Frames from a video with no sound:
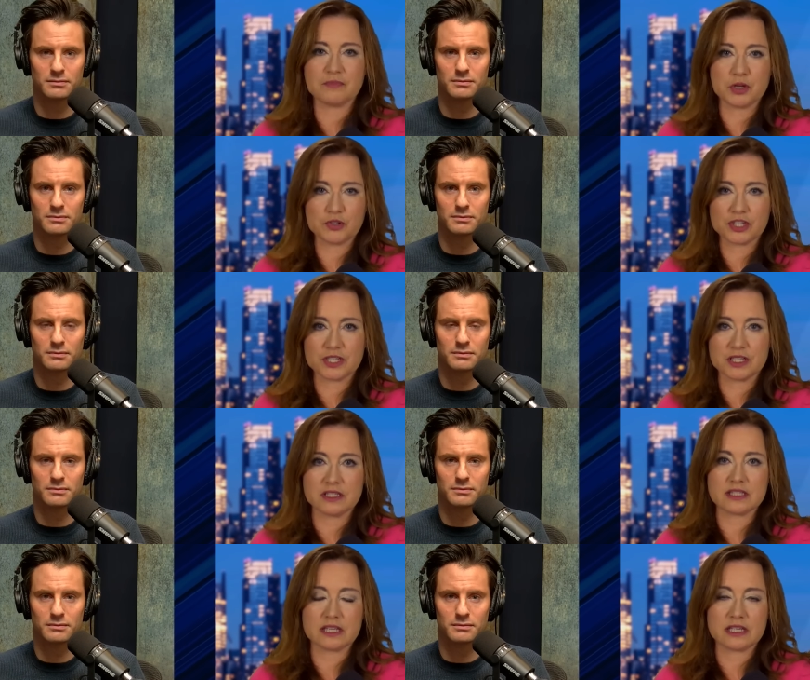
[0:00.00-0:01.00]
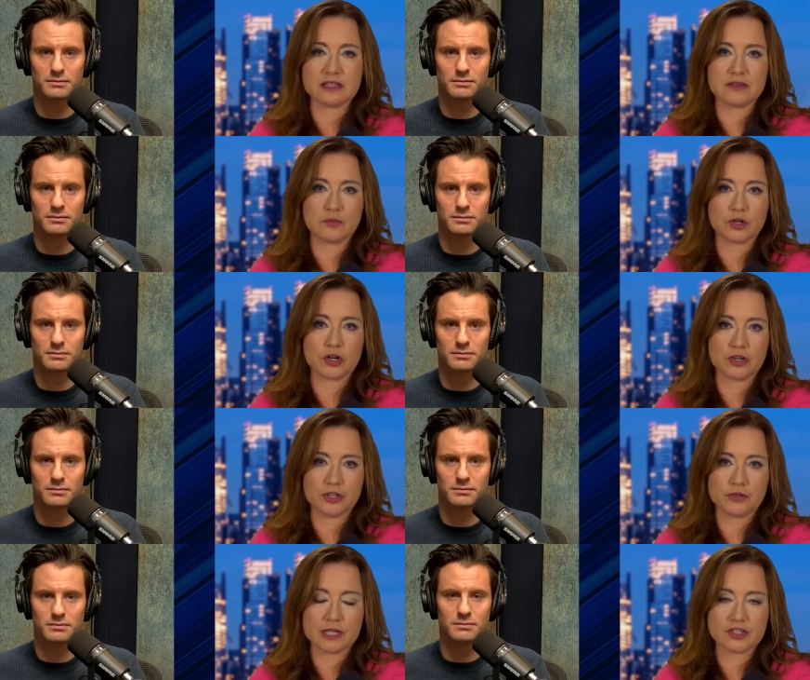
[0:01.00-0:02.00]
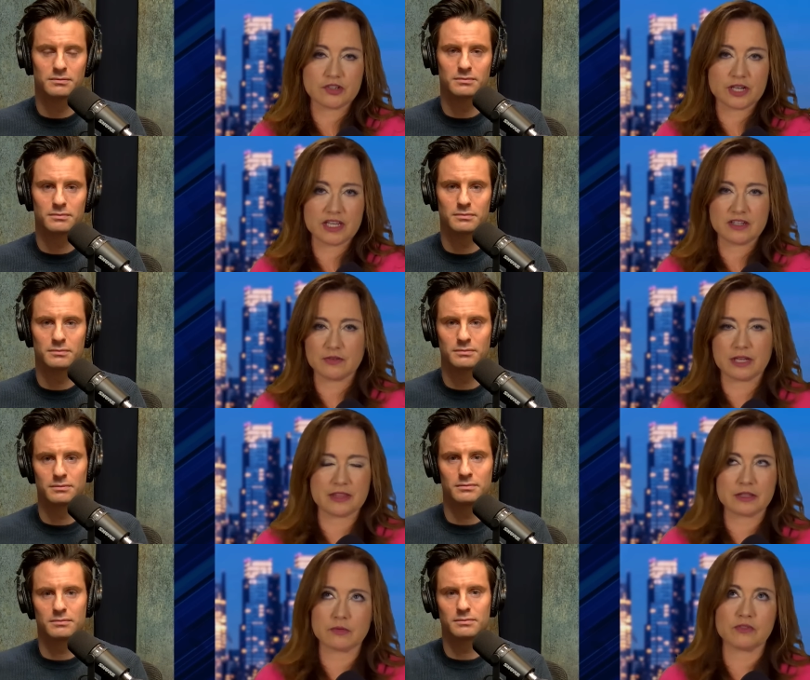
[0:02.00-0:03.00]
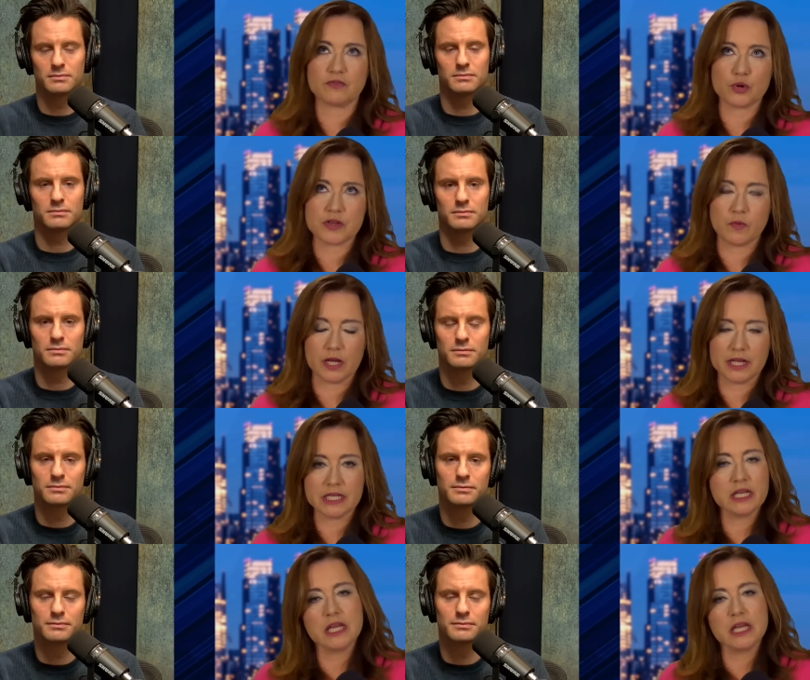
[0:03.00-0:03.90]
Speaker 1: motions uh, that were argued yesterday. You know, I think there were 41.